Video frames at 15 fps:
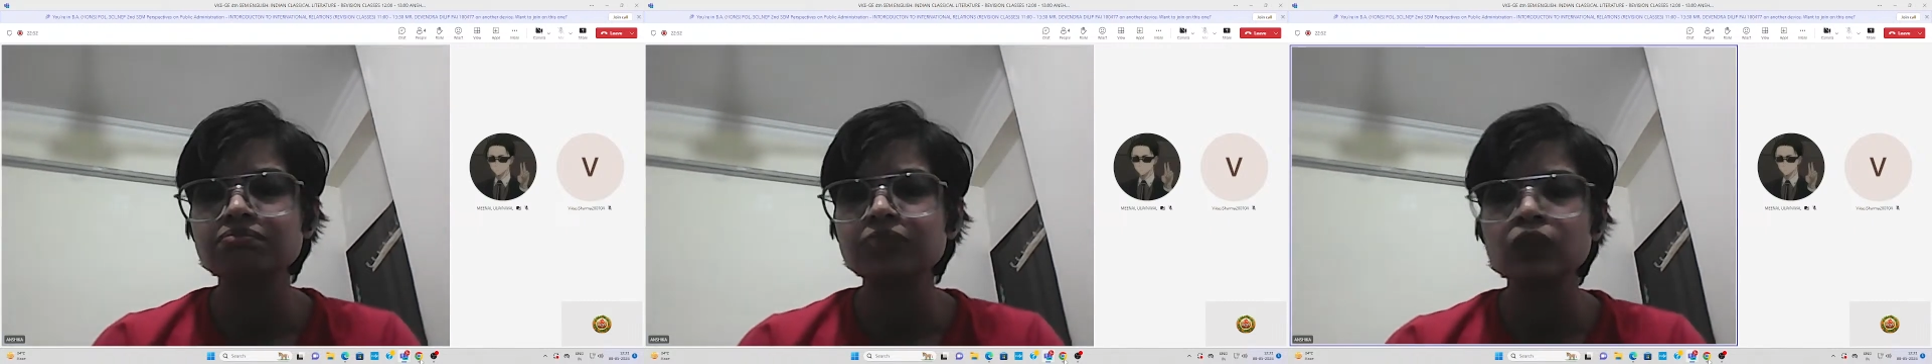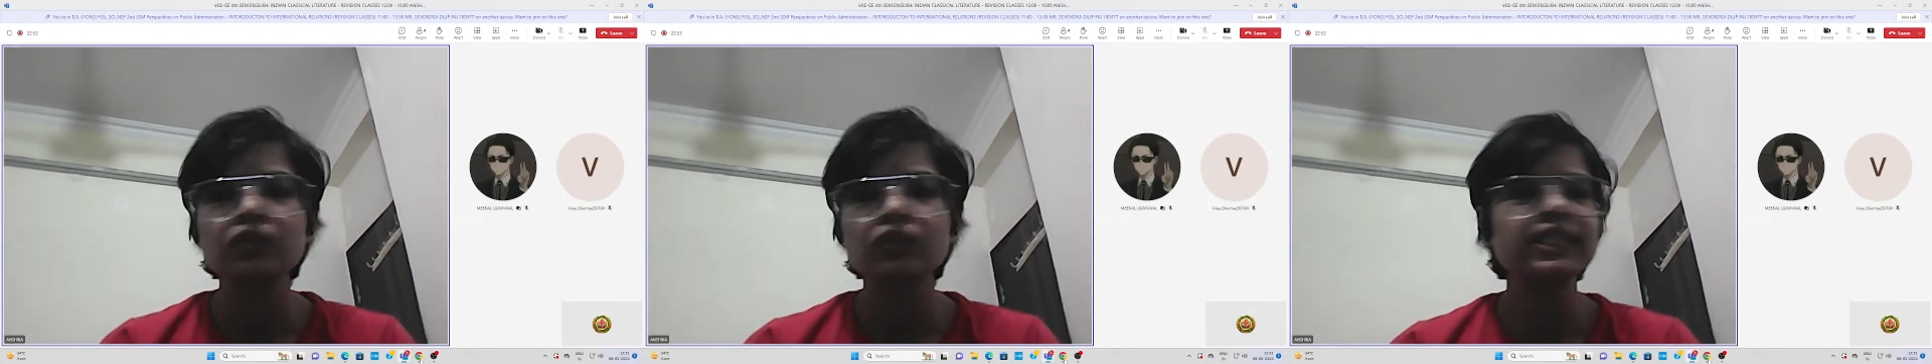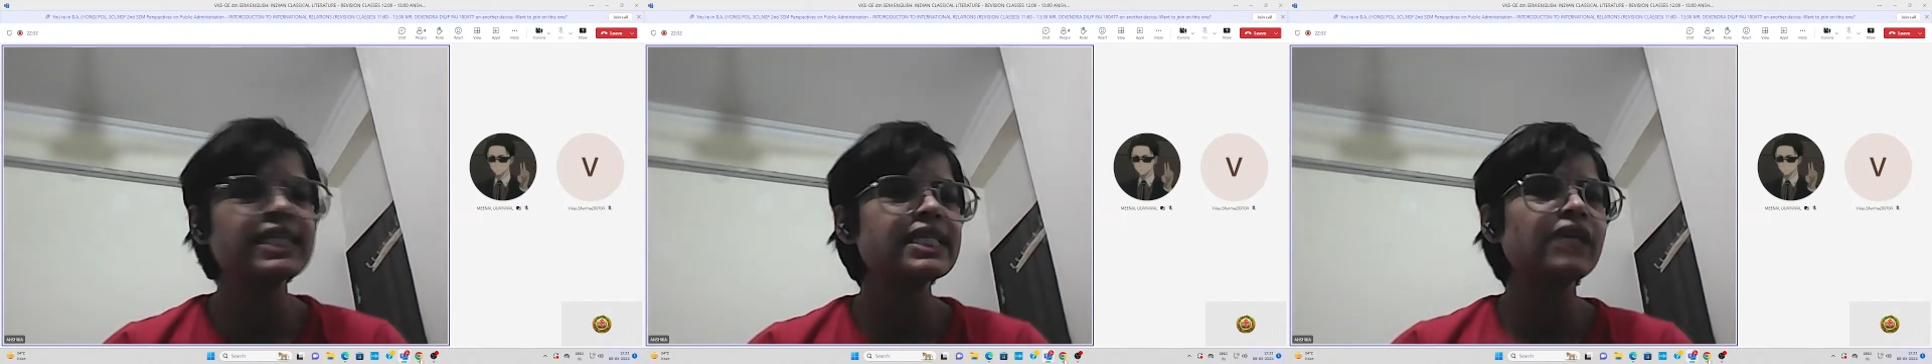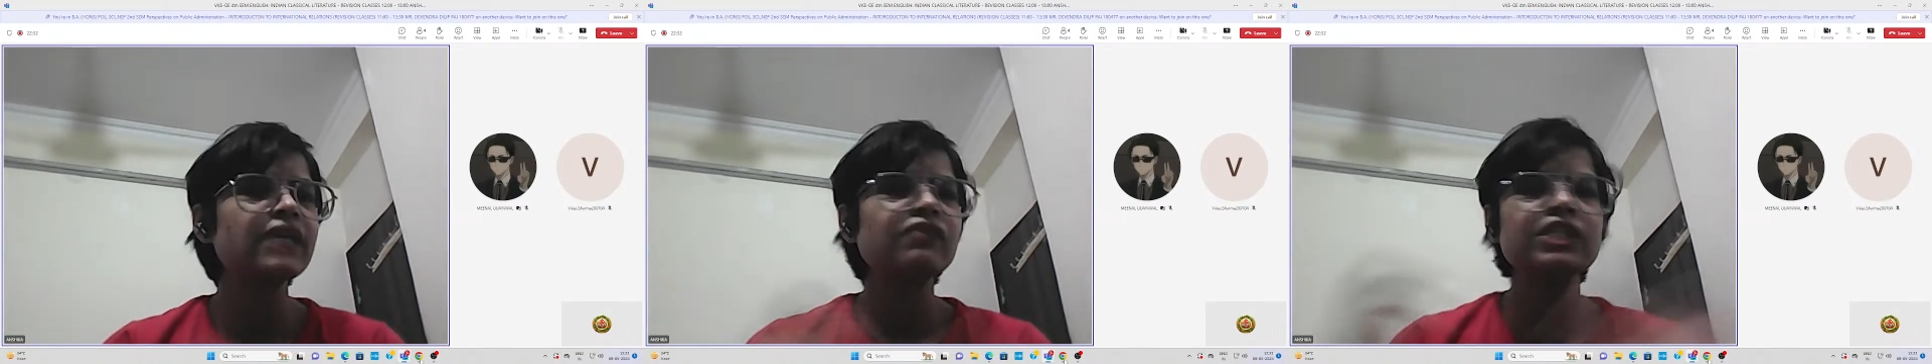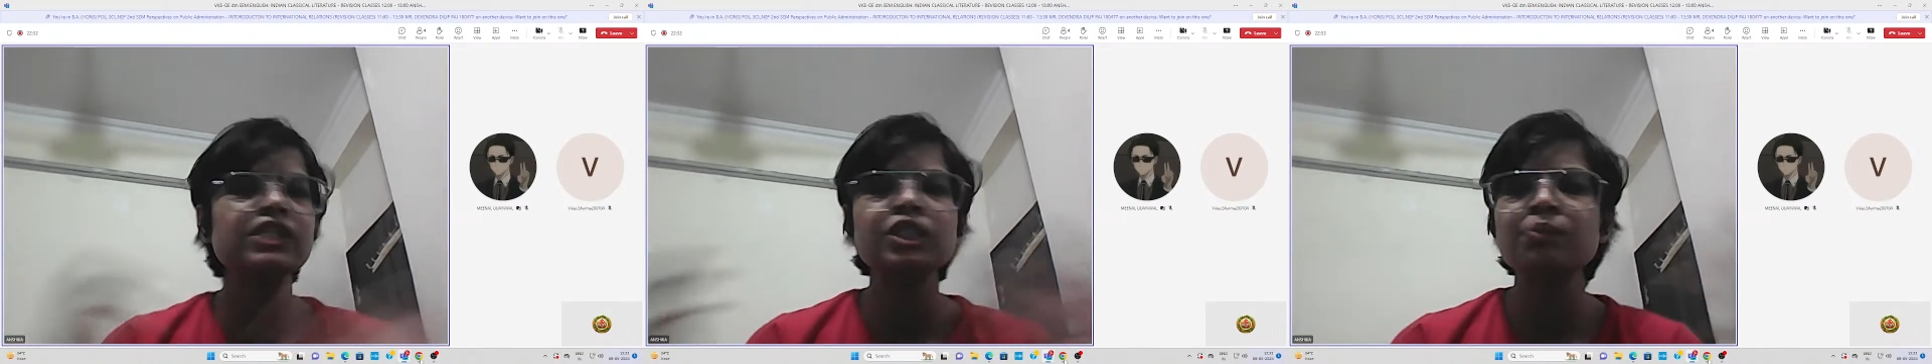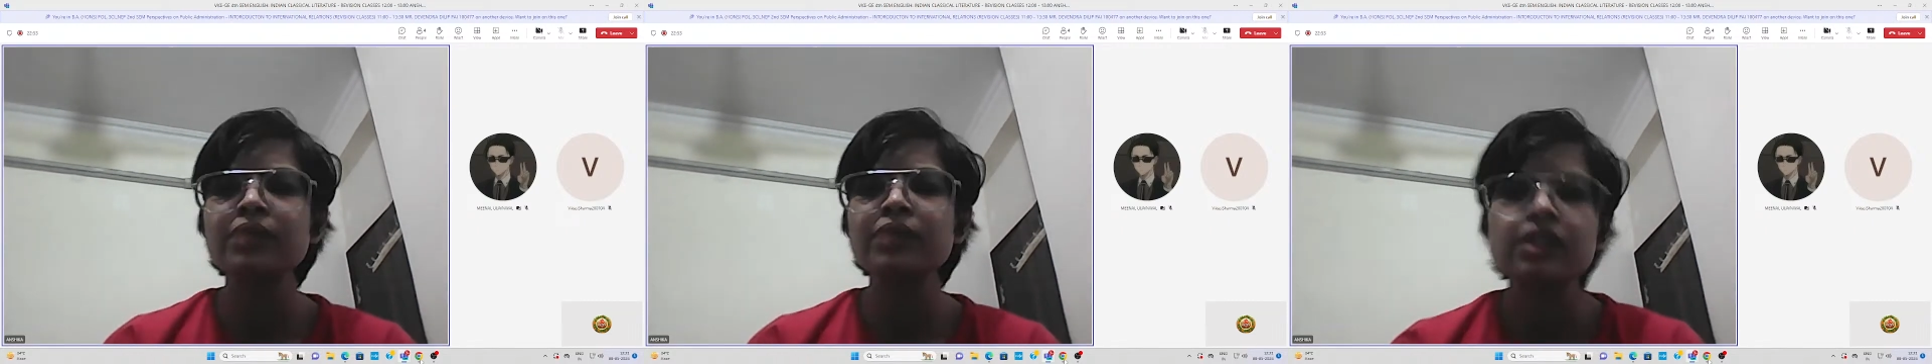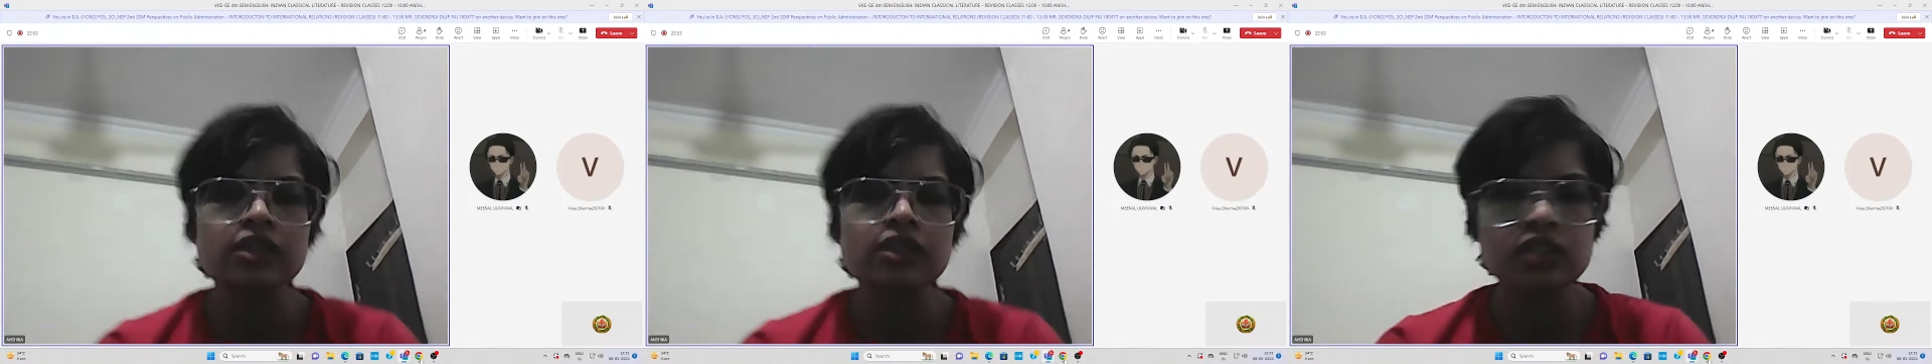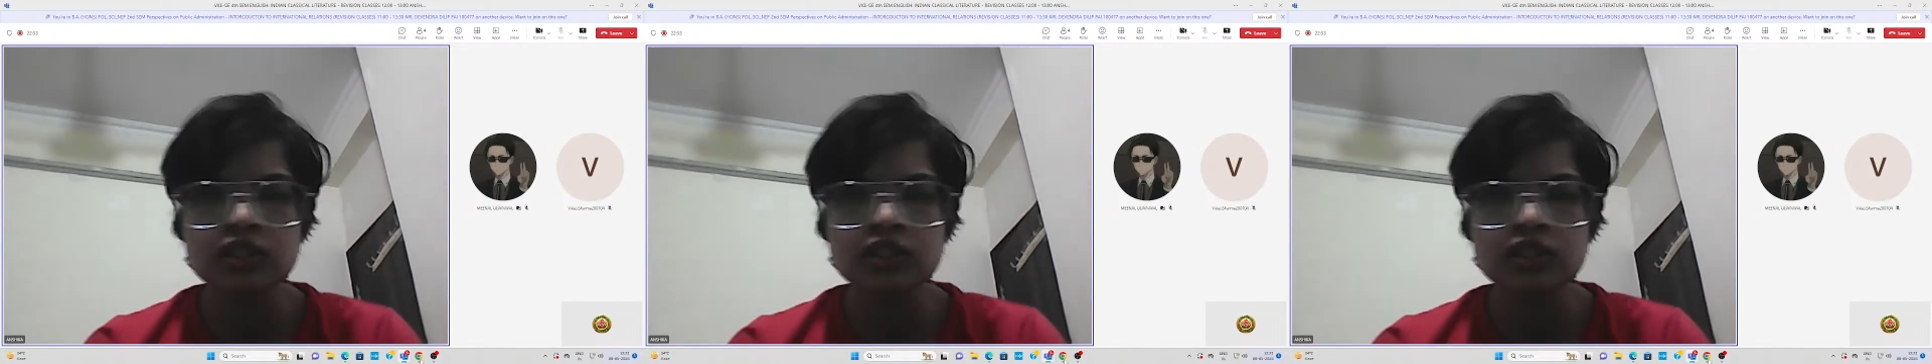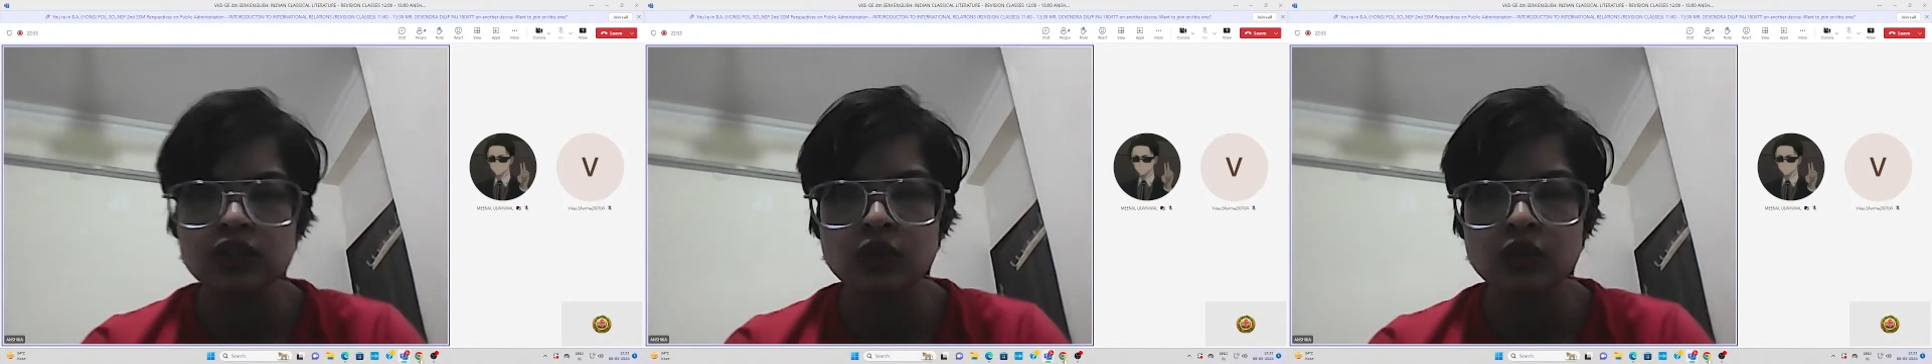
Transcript: these evil spirits